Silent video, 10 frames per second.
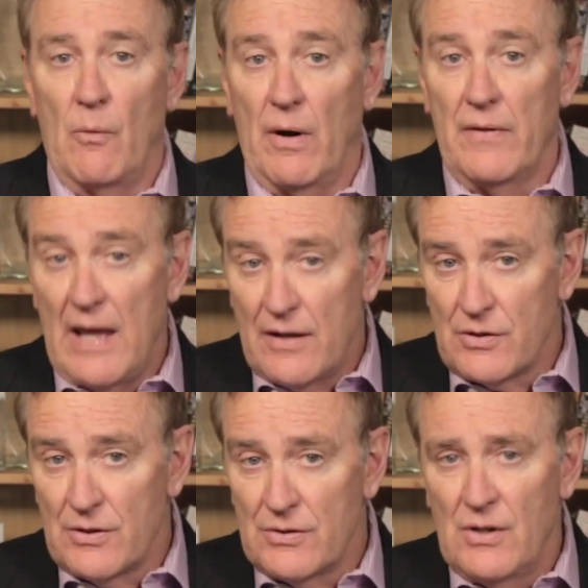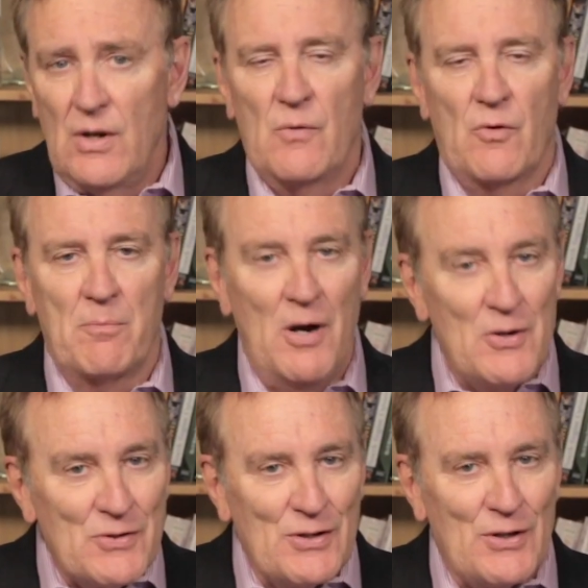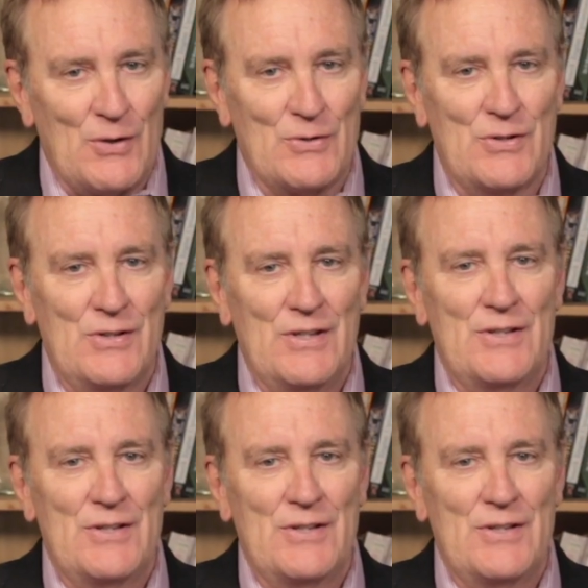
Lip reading: Around the edges were post-it notes